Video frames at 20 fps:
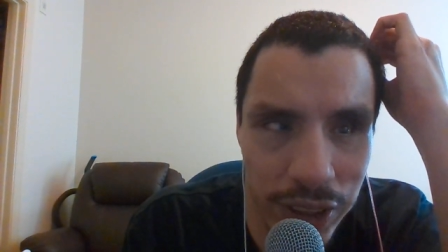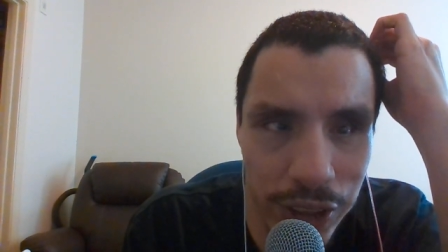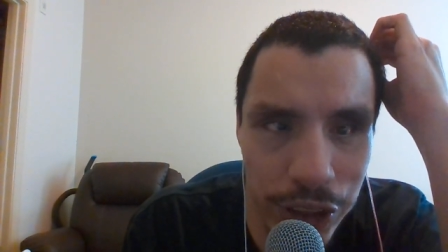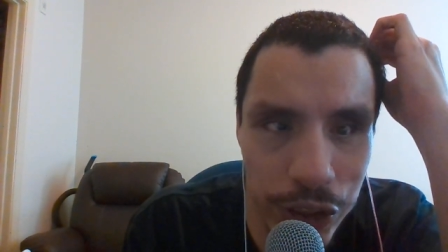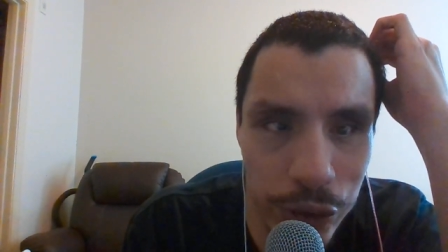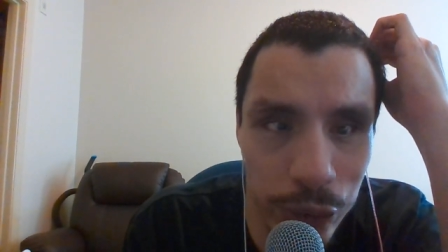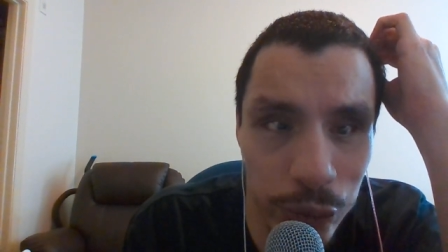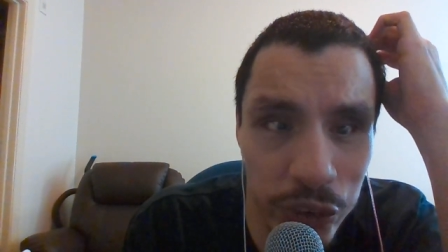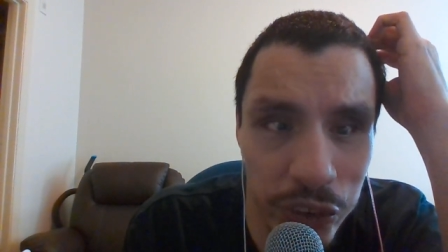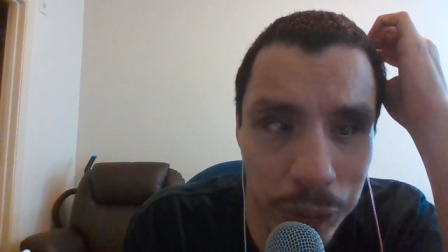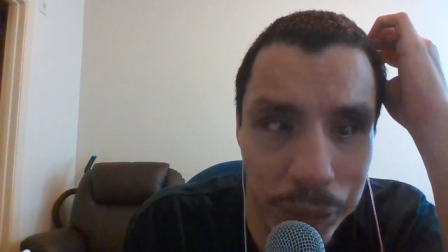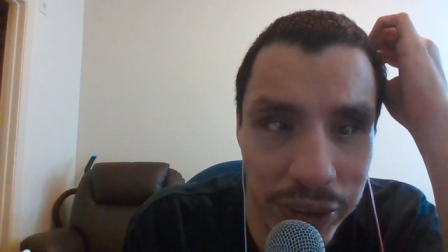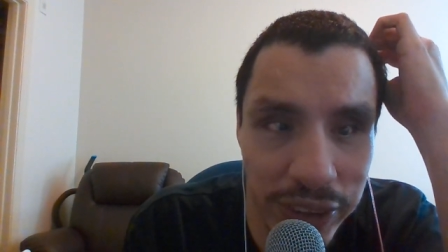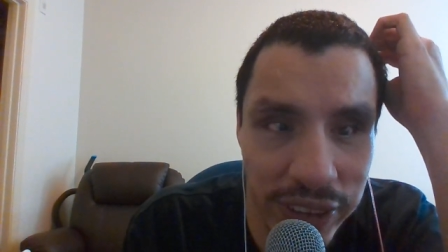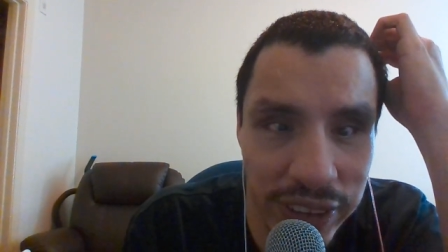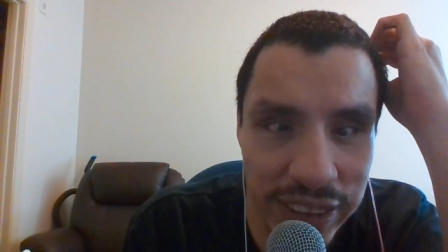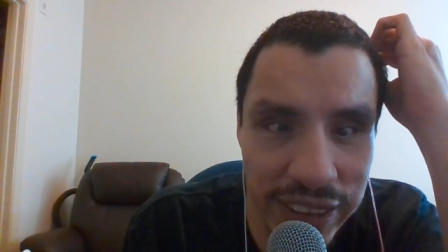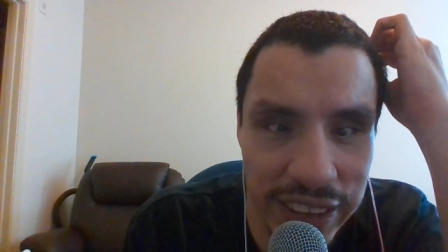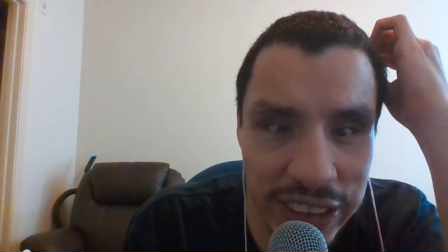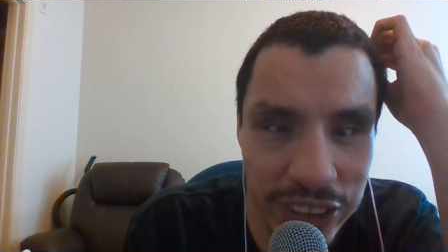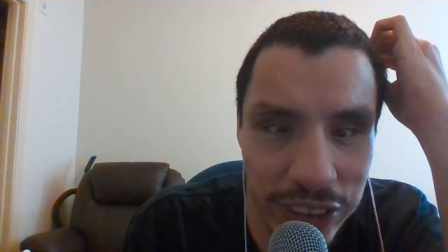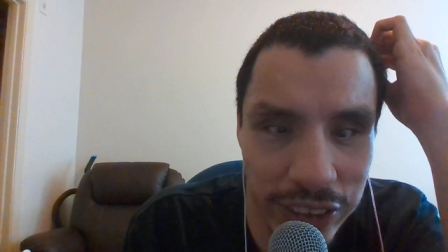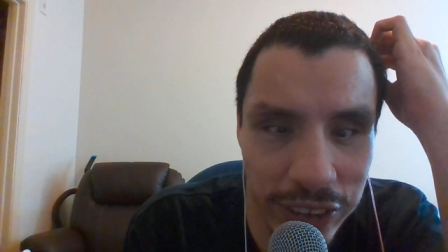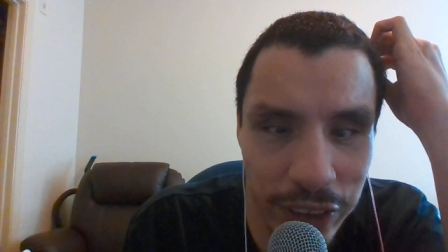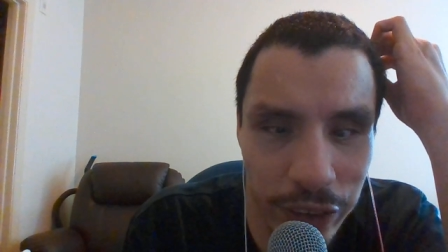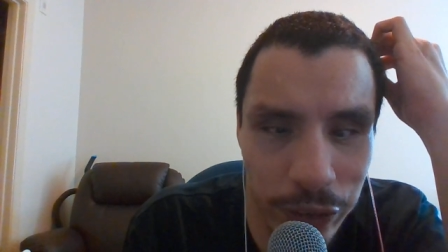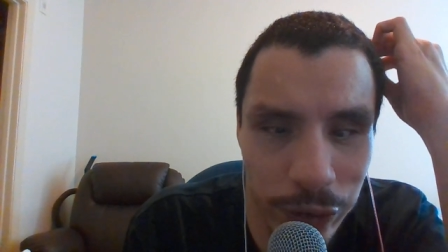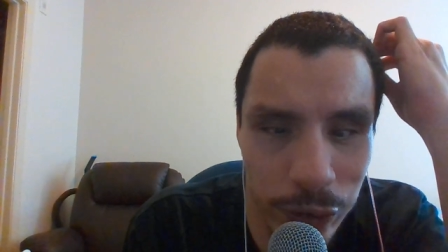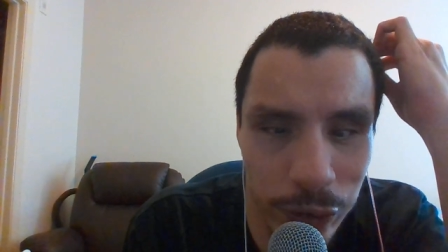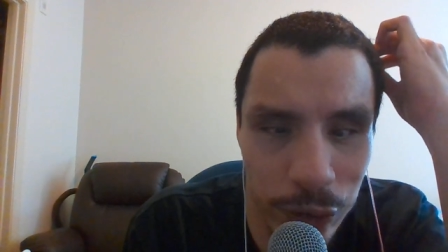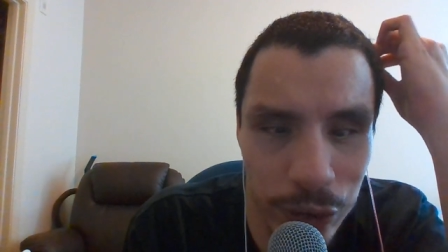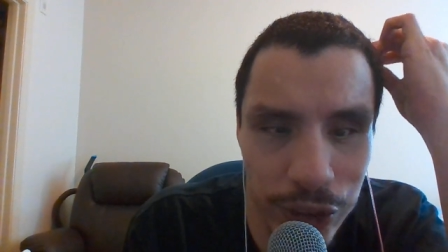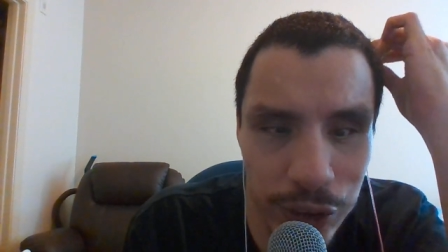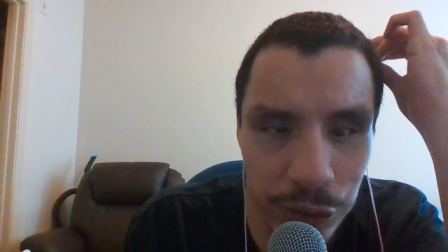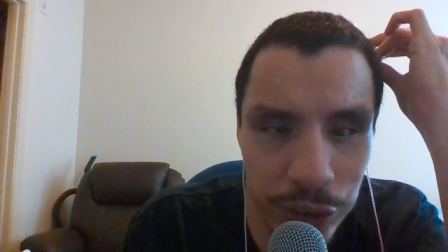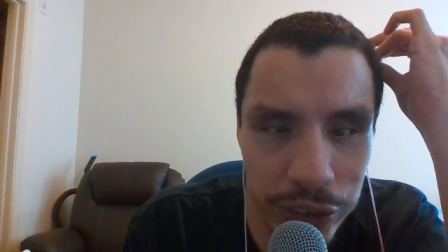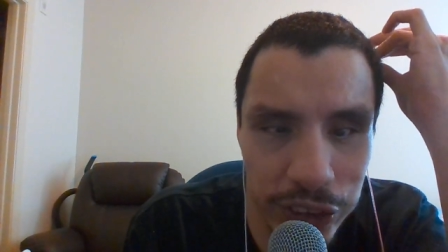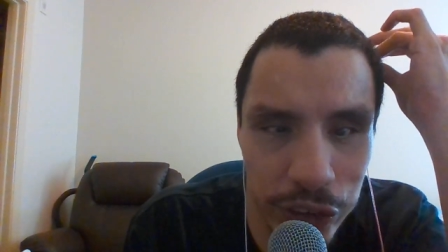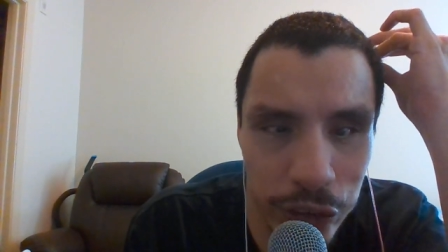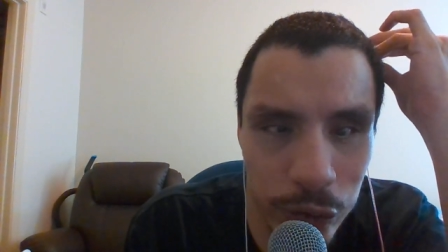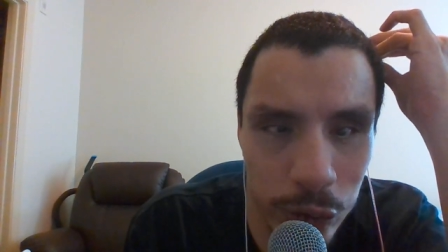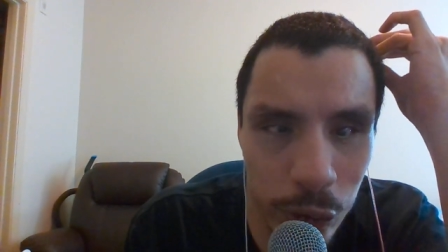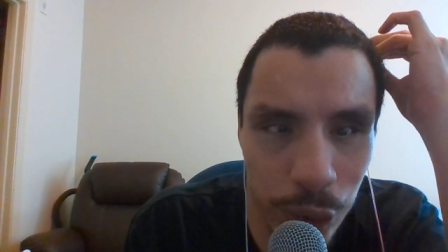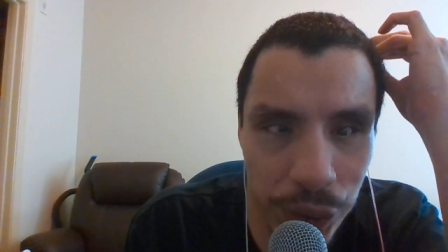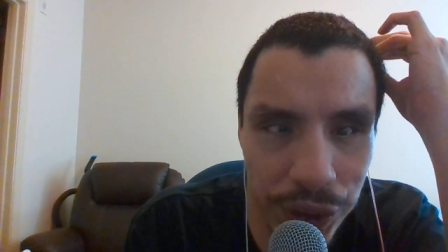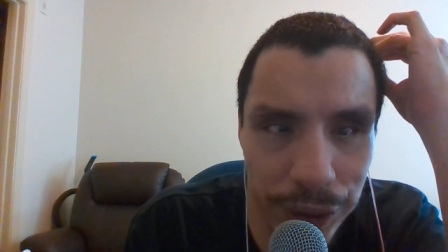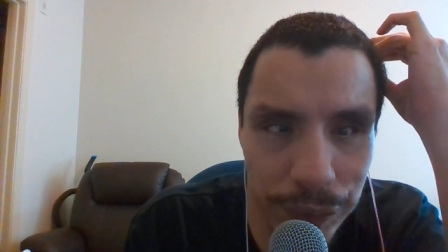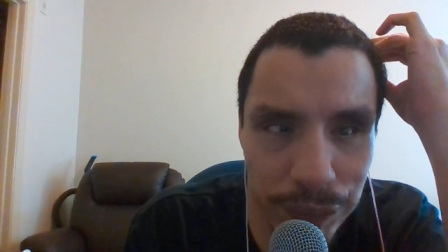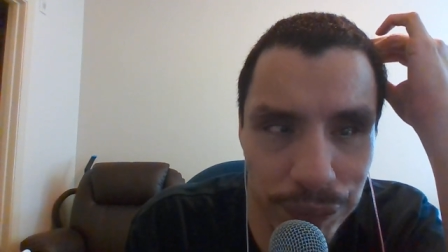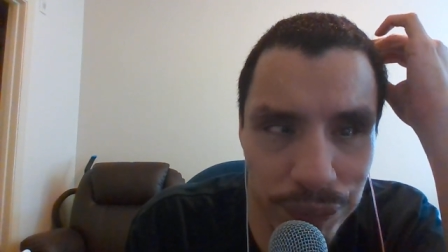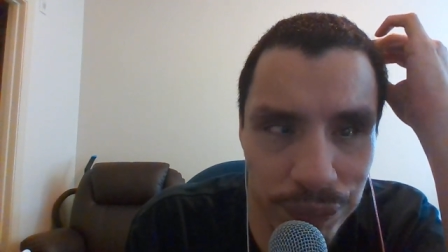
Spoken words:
Usability, it's another different story.